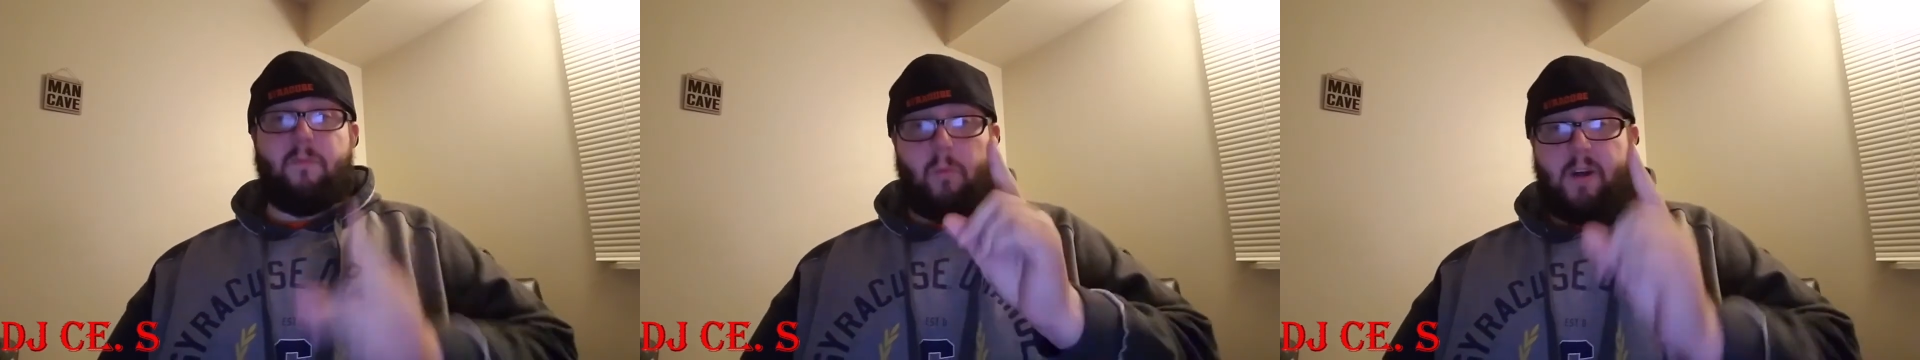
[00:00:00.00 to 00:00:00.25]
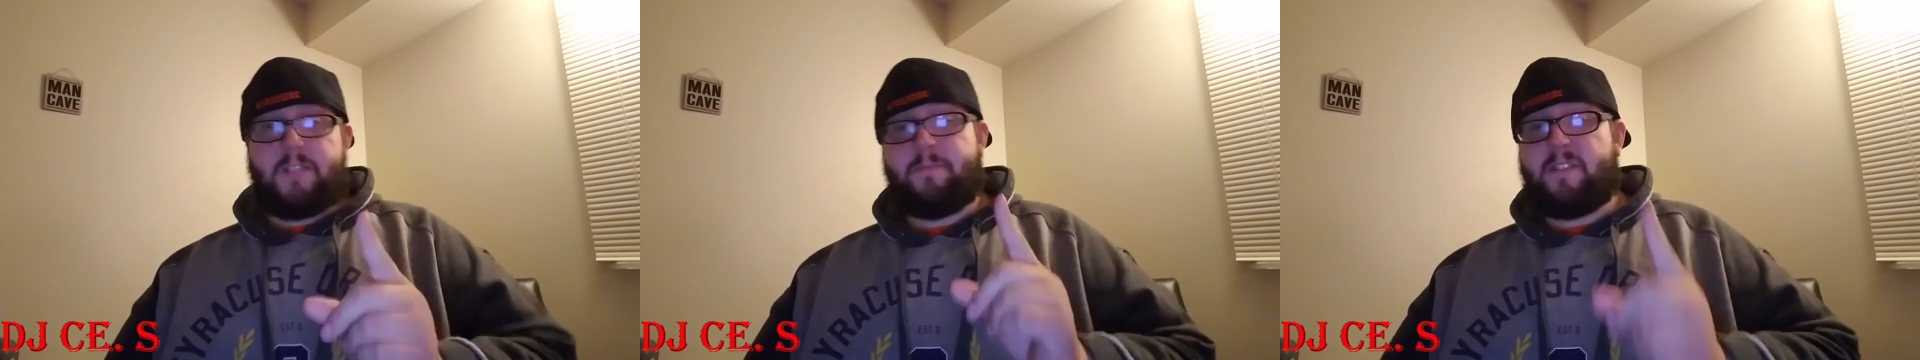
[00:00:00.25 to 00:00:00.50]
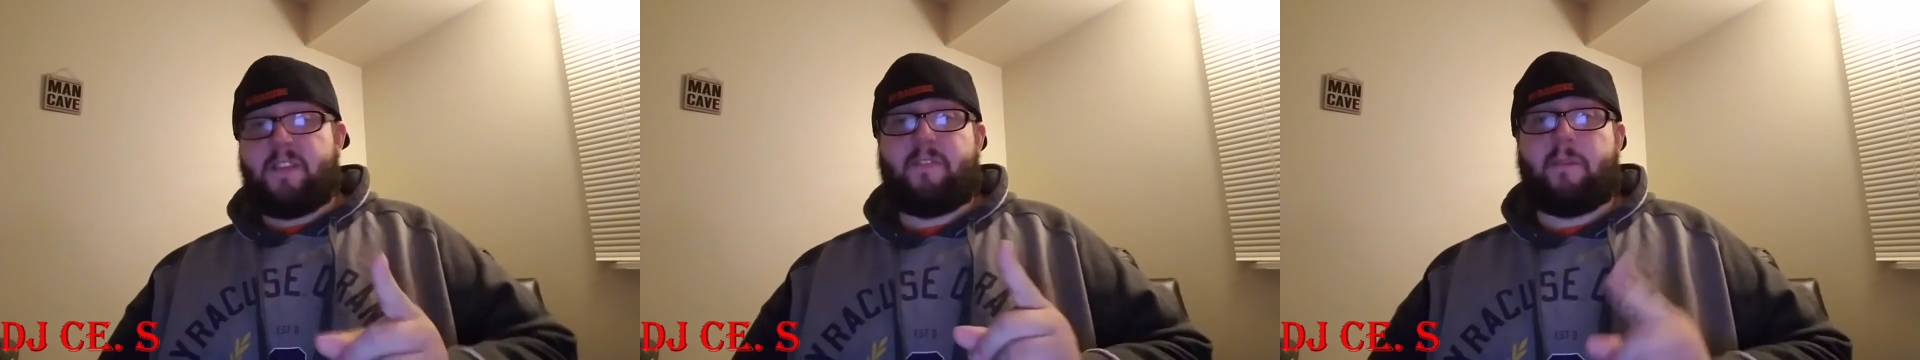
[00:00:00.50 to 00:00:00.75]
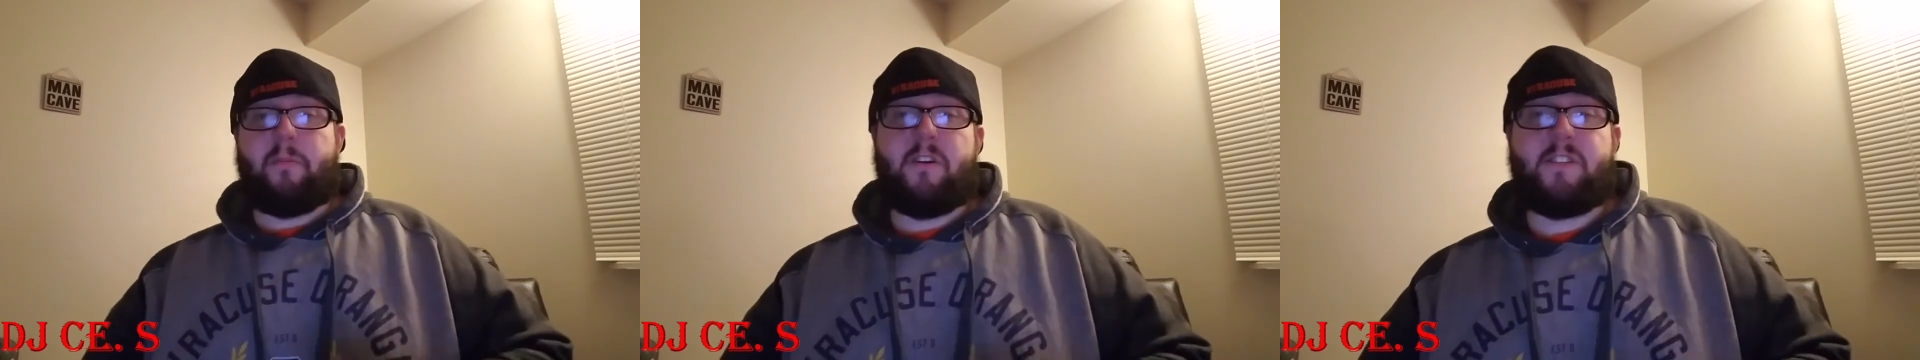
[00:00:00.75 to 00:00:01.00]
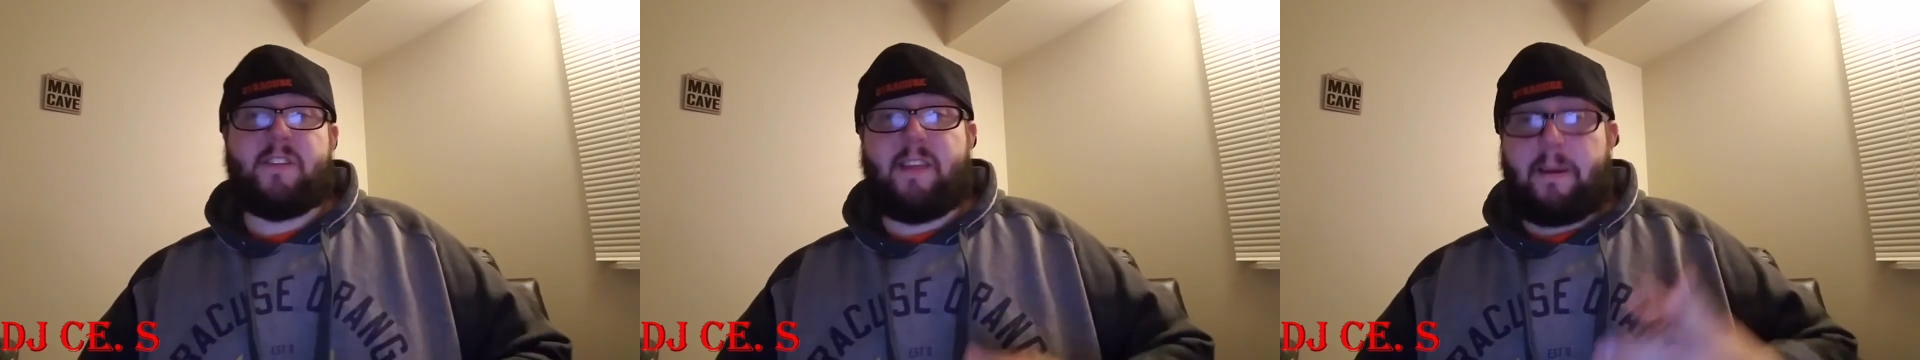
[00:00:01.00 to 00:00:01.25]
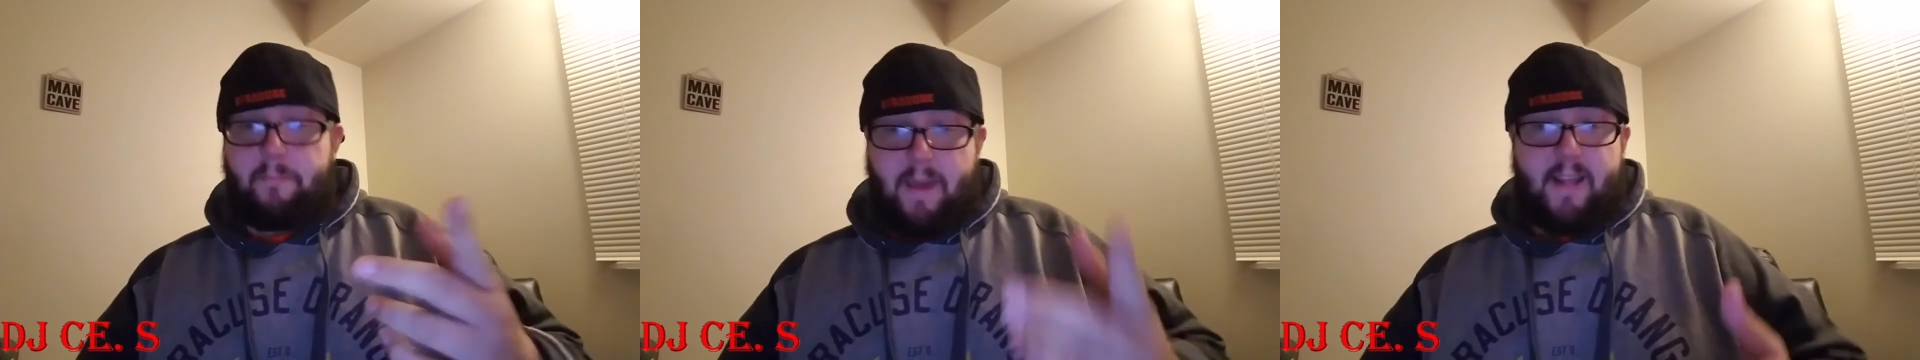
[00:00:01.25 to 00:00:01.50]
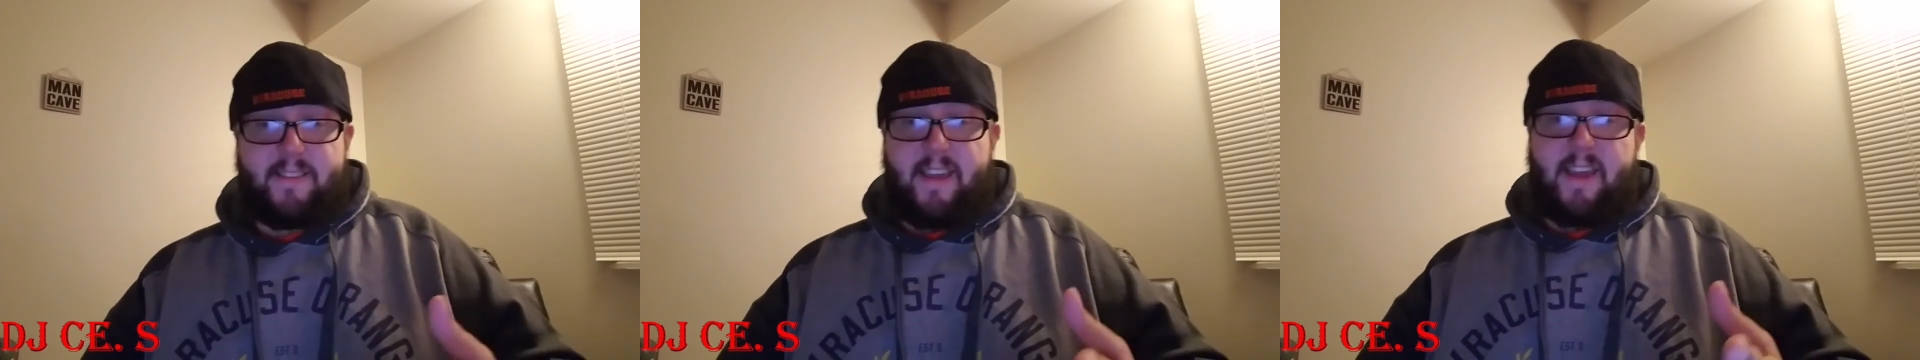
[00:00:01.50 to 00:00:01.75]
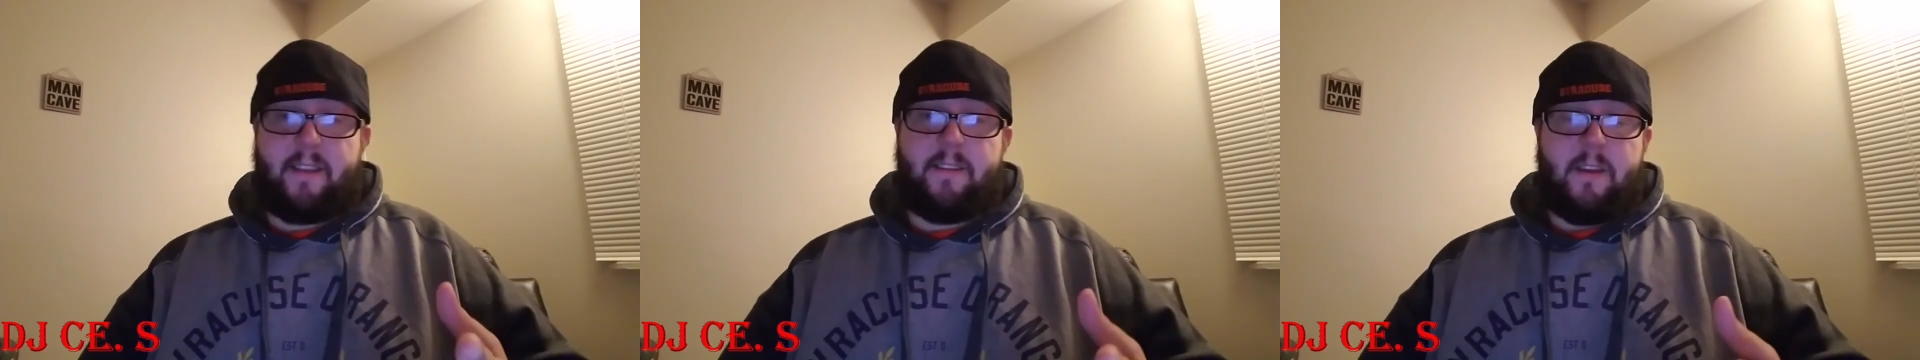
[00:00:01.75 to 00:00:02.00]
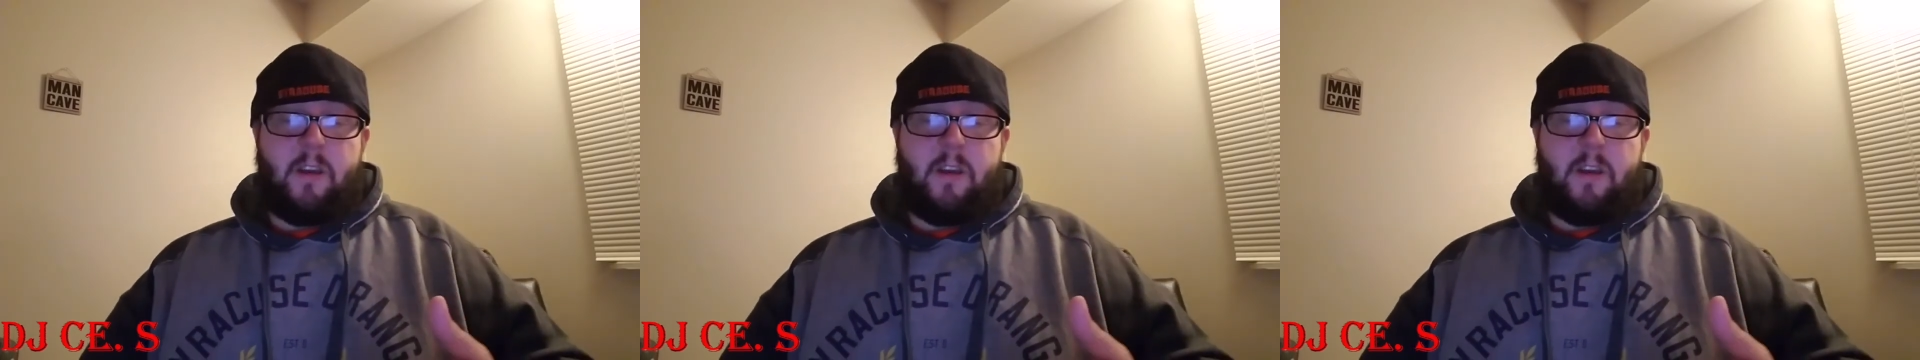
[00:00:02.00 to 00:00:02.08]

one specific person like Batdad,